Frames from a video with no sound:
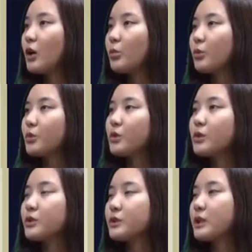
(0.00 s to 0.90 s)

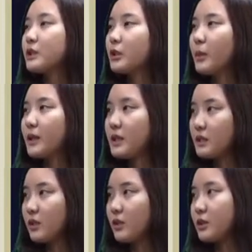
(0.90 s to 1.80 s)
Monoclonal
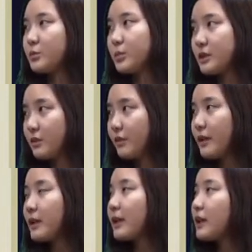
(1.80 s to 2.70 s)
antibodies are
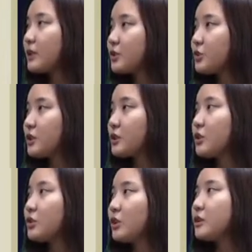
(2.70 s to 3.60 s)
specific
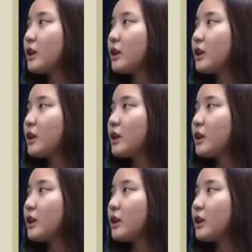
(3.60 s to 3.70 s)
extracellular